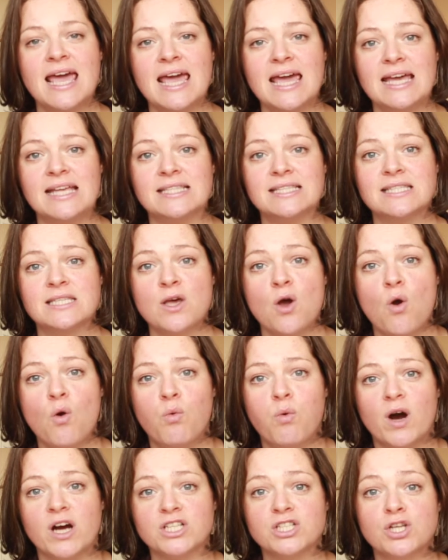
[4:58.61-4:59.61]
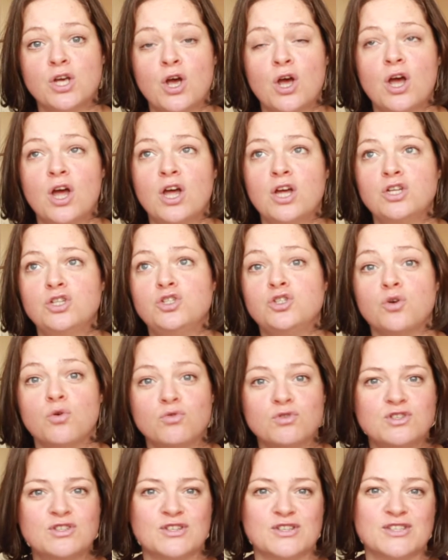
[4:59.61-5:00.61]
It's what
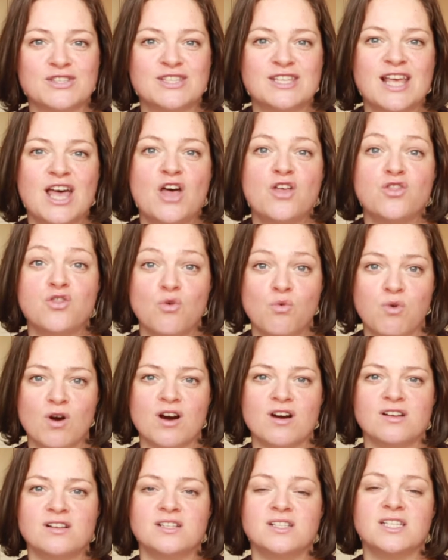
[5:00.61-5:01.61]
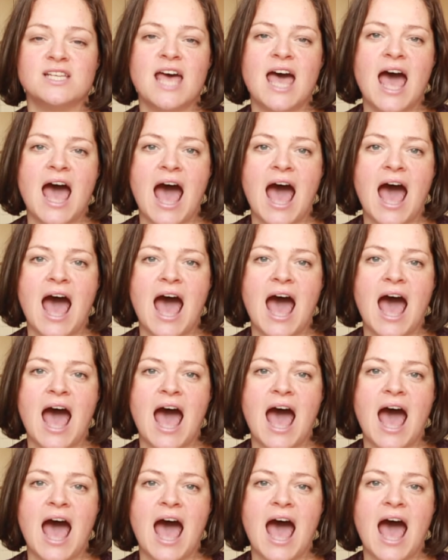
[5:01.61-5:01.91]
shows us the world